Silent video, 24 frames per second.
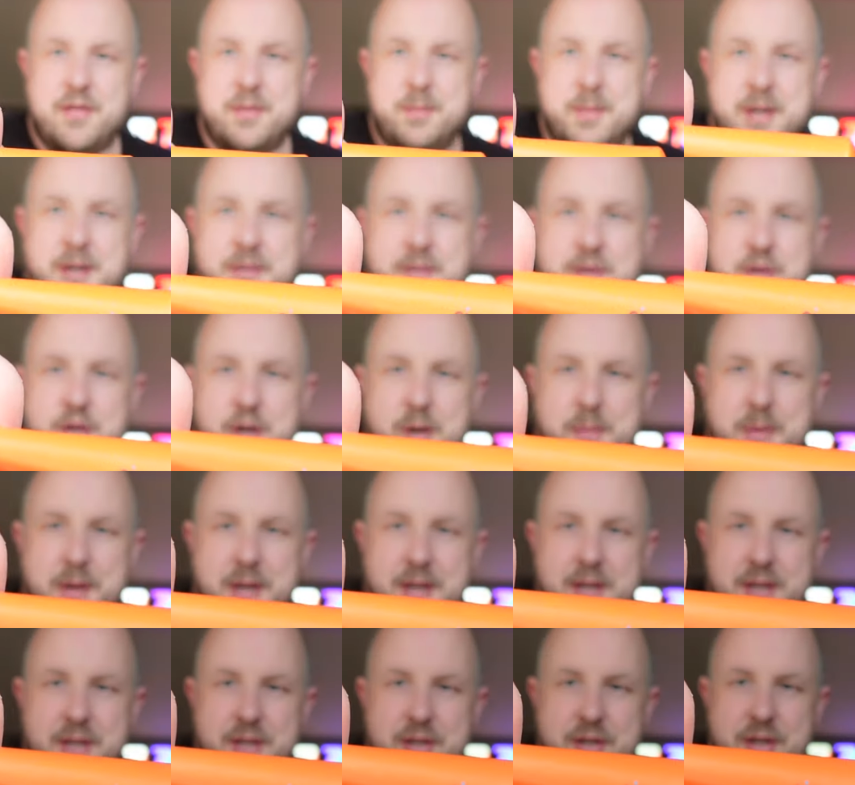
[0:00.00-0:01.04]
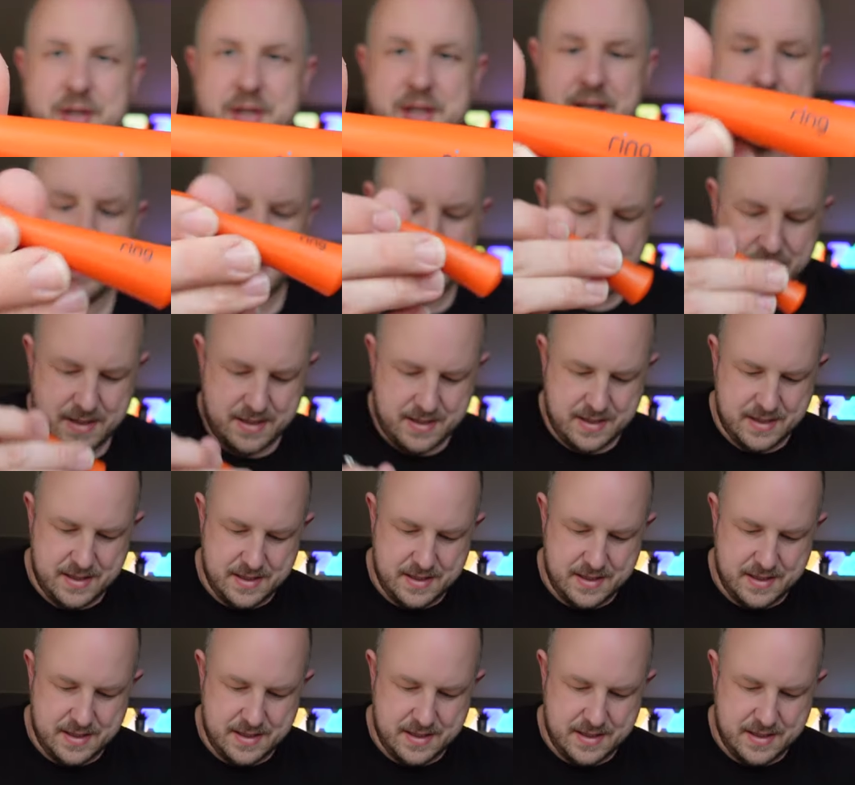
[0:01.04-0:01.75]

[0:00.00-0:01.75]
from another job just here.